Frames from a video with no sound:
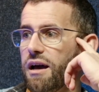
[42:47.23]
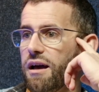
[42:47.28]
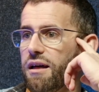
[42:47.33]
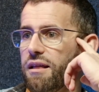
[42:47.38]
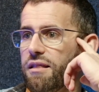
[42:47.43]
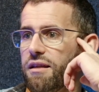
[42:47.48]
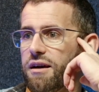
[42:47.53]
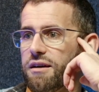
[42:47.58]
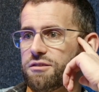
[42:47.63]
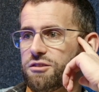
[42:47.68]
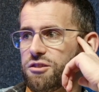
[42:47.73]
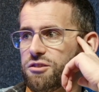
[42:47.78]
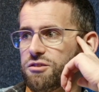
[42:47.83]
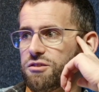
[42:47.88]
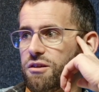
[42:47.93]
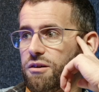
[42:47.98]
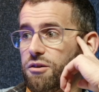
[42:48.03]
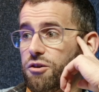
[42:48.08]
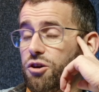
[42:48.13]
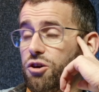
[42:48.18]
That's just
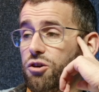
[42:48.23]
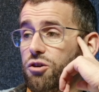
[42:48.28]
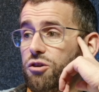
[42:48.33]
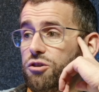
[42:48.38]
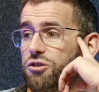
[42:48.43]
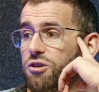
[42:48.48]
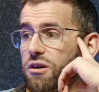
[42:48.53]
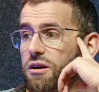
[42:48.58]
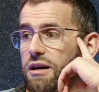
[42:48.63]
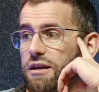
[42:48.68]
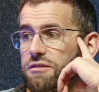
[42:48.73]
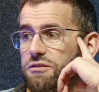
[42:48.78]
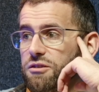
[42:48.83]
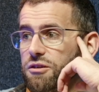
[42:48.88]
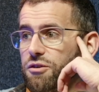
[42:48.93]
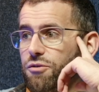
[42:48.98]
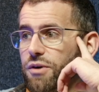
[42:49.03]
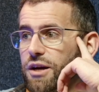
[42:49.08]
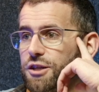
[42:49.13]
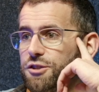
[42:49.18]
a huge
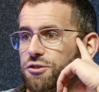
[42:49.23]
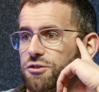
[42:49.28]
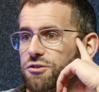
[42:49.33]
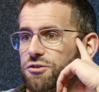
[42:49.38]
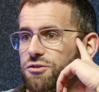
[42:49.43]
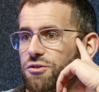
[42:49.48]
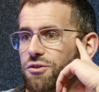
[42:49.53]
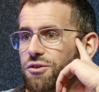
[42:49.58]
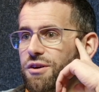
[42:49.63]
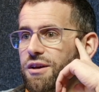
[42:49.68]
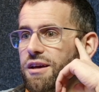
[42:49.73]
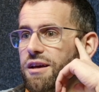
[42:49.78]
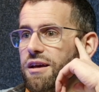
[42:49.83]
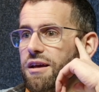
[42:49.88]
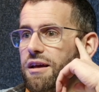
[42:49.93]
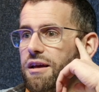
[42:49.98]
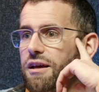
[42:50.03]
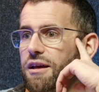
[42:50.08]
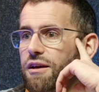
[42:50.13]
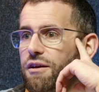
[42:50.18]
unanswered question. So
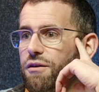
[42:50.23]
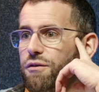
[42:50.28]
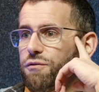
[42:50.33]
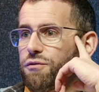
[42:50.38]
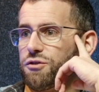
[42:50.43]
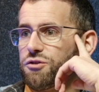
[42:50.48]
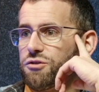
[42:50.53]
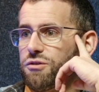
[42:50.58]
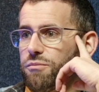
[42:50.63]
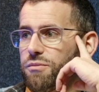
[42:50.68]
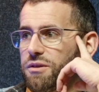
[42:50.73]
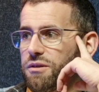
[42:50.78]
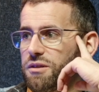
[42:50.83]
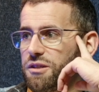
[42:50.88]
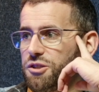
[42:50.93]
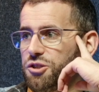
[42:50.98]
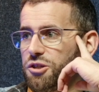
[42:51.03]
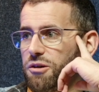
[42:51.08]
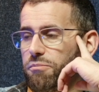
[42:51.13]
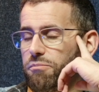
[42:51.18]
for someone to
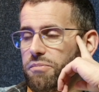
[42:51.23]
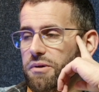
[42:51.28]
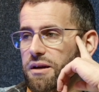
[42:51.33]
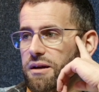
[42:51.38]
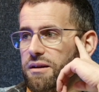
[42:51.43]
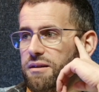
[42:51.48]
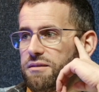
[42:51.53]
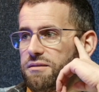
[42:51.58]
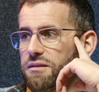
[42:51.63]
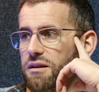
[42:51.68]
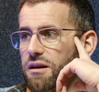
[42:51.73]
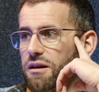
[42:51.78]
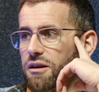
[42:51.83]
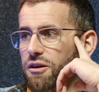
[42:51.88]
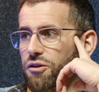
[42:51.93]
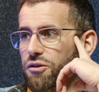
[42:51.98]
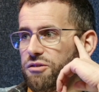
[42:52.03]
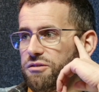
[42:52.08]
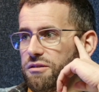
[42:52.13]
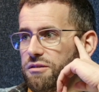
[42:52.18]
jump in and start
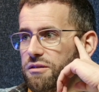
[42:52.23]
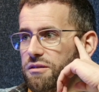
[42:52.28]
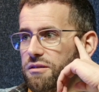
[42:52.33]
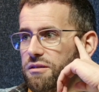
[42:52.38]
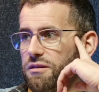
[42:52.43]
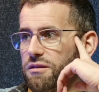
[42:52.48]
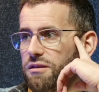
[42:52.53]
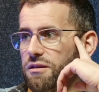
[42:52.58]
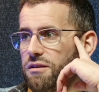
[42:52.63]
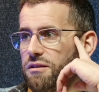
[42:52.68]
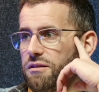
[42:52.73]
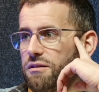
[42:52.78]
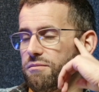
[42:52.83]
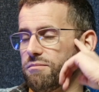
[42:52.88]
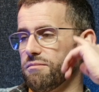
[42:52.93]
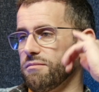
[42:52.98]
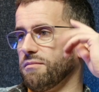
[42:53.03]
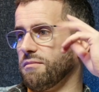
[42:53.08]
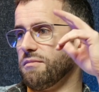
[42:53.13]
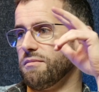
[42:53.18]
using
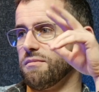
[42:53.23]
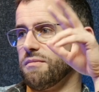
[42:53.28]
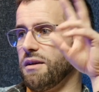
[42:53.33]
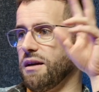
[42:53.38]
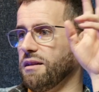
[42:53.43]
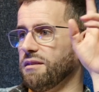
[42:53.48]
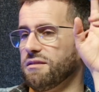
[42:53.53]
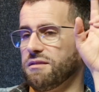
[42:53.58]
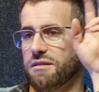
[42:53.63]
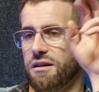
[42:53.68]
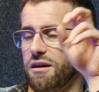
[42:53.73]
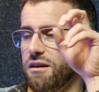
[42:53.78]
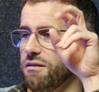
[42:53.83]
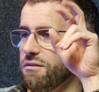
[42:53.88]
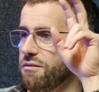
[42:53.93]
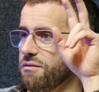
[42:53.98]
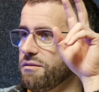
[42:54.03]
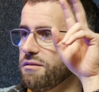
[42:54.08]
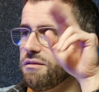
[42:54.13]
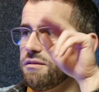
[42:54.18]
insert
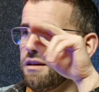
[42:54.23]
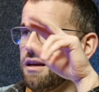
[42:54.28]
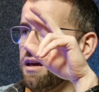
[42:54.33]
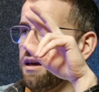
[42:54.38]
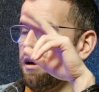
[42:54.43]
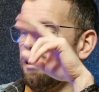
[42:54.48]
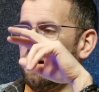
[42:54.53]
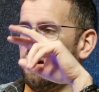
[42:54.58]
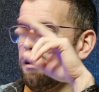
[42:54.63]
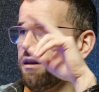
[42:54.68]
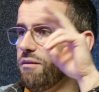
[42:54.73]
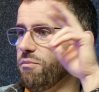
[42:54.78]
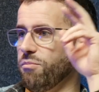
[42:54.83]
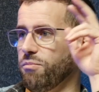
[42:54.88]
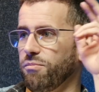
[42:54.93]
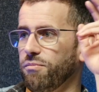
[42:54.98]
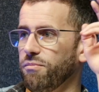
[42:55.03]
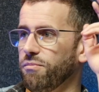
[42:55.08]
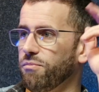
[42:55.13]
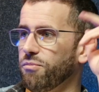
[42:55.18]
AI
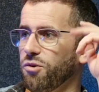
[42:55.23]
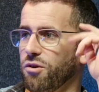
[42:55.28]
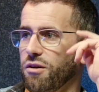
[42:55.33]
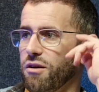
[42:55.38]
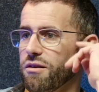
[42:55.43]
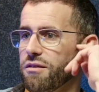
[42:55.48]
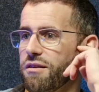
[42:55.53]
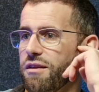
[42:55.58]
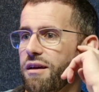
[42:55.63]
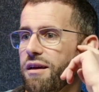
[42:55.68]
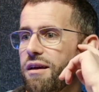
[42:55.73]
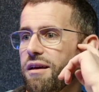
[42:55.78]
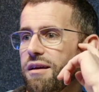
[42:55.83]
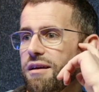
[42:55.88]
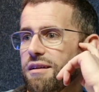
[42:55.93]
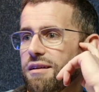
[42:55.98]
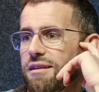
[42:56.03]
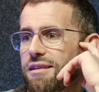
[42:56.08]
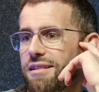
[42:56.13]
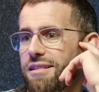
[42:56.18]
product,
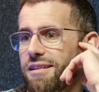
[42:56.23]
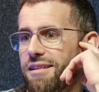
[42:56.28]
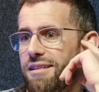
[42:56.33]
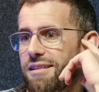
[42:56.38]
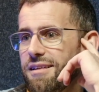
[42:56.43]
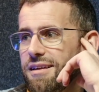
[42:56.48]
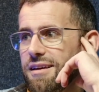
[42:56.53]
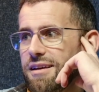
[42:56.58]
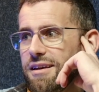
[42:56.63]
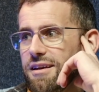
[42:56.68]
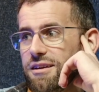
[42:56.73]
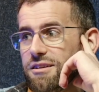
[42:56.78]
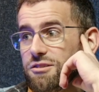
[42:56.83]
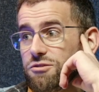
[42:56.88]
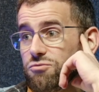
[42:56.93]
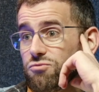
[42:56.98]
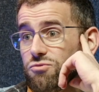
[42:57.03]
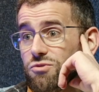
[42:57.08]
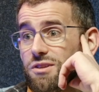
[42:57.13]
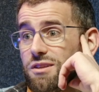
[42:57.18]

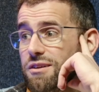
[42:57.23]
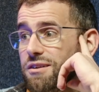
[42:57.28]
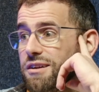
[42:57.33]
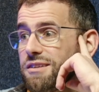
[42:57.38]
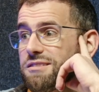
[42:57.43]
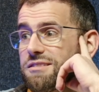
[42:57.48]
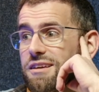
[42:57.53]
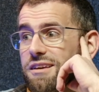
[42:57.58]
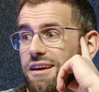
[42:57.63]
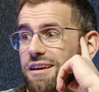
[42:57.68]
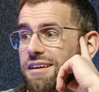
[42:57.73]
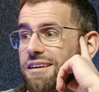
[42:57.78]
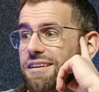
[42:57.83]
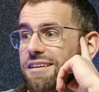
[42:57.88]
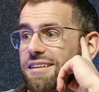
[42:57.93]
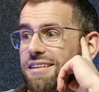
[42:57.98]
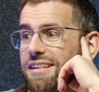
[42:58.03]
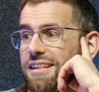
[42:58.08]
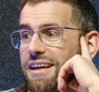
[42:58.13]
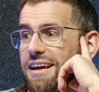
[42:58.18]
it's really risky,
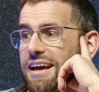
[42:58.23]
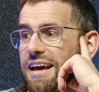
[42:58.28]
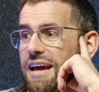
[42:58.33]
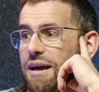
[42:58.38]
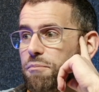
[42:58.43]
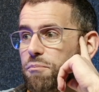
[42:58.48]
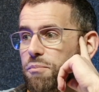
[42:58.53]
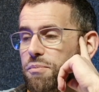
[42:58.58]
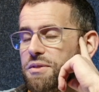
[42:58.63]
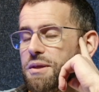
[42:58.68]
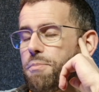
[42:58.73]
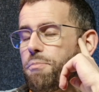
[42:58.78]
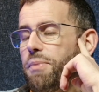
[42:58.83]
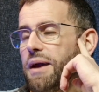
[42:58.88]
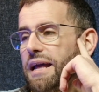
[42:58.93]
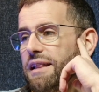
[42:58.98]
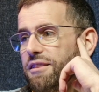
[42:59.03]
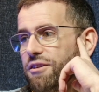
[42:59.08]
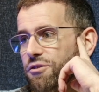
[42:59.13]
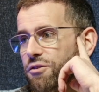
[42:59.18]

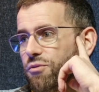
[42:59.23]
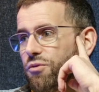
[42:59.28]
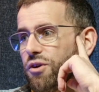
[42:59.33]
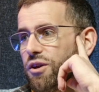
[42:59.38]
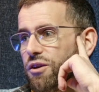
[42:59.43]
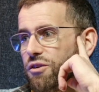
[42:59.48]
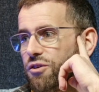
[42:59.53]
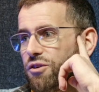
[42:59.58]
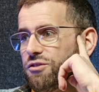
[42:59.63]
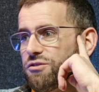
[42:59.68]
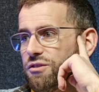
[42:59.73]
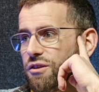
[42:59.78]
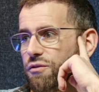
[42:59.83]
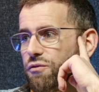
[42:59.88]
depending on what you're using